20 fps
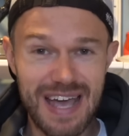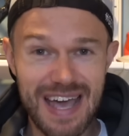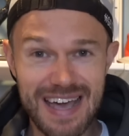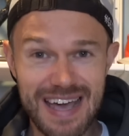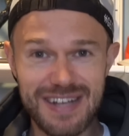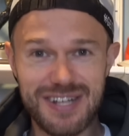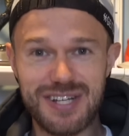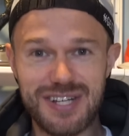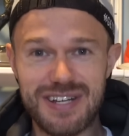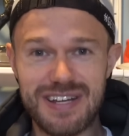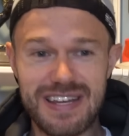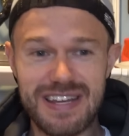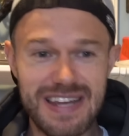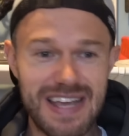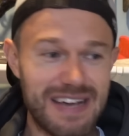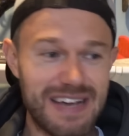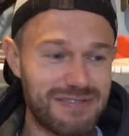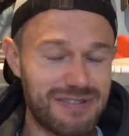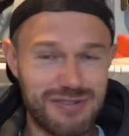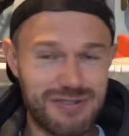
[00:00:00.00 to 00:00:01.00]
action
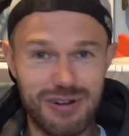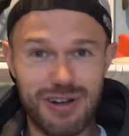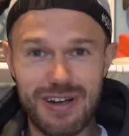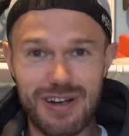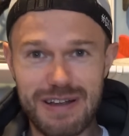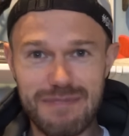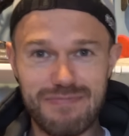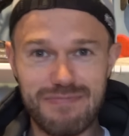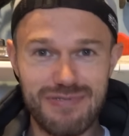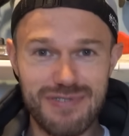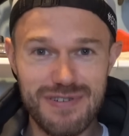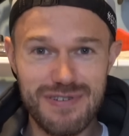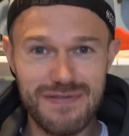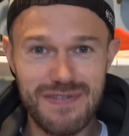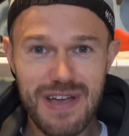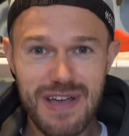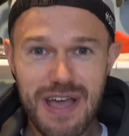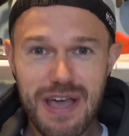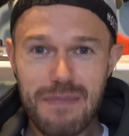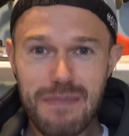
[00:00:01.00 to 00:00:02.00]
now to try and
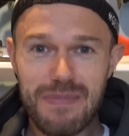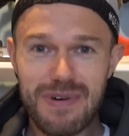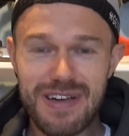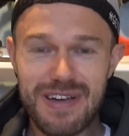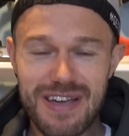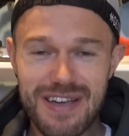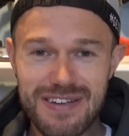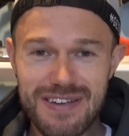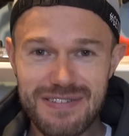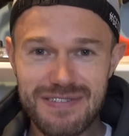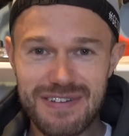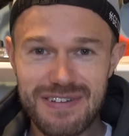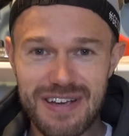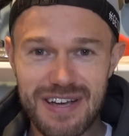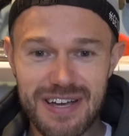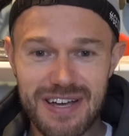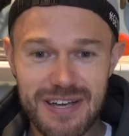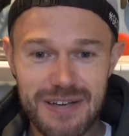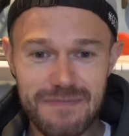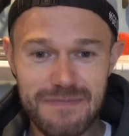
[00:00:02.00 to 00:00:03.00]
improve my own
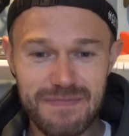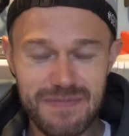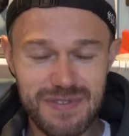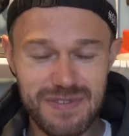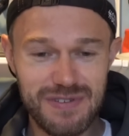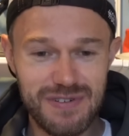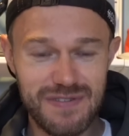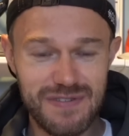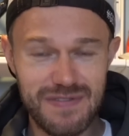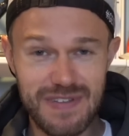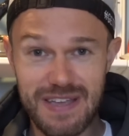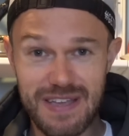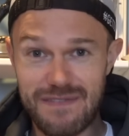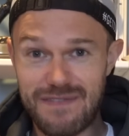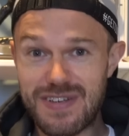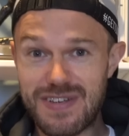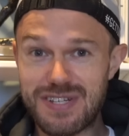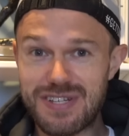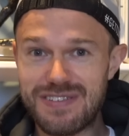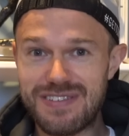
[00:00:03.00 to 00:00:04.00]
um, sort of of
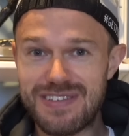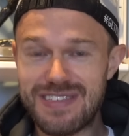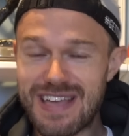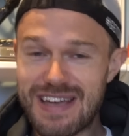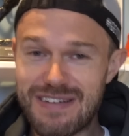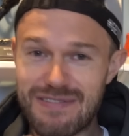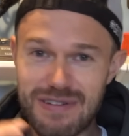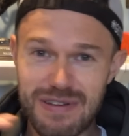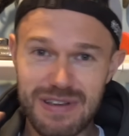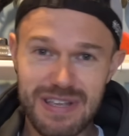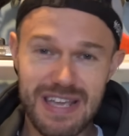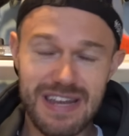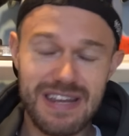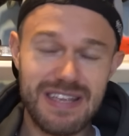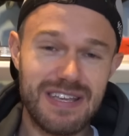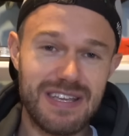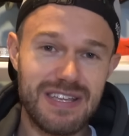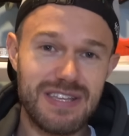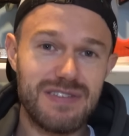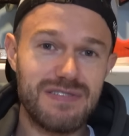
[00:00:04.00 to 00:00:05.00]
efficiency there and
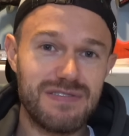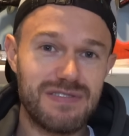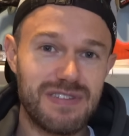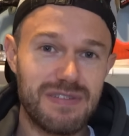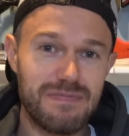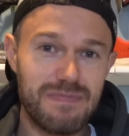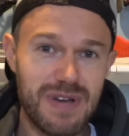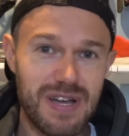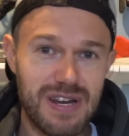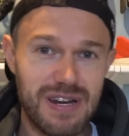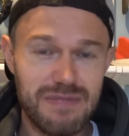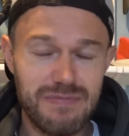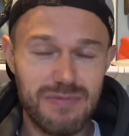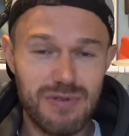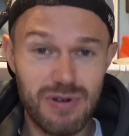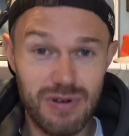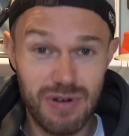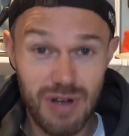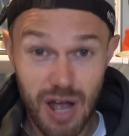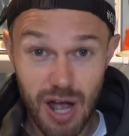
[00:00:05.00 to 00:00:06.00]
getting used to burning
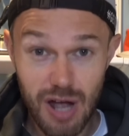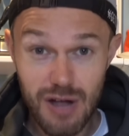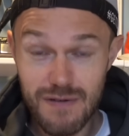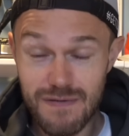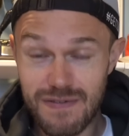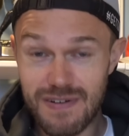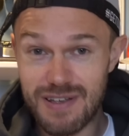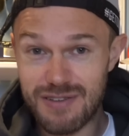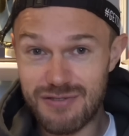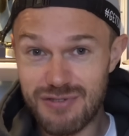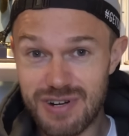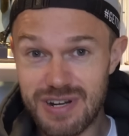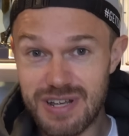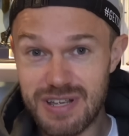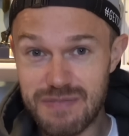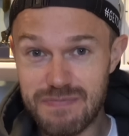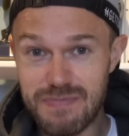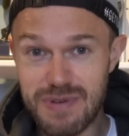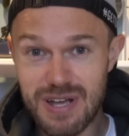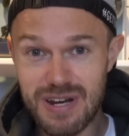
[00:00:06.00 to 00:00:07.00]
more. Hopefully trying
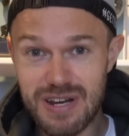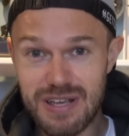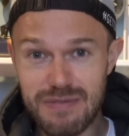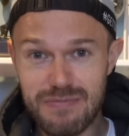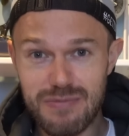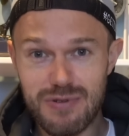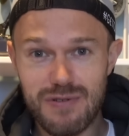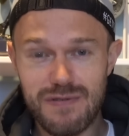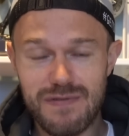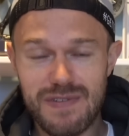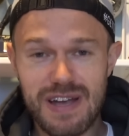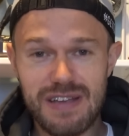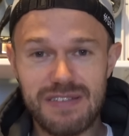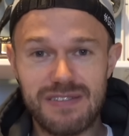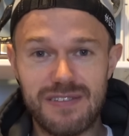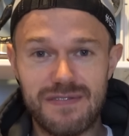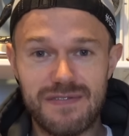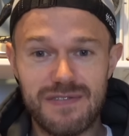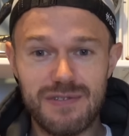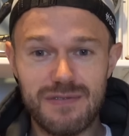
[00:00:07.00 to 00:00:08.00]
to burning more fats
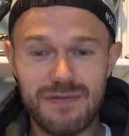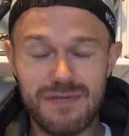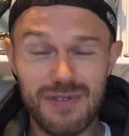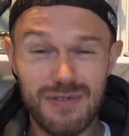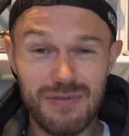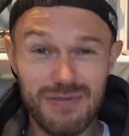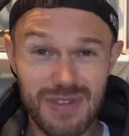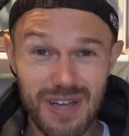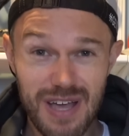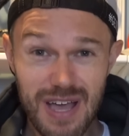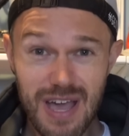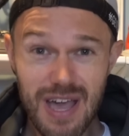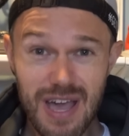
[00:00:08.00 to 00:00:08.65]
as fuel for all the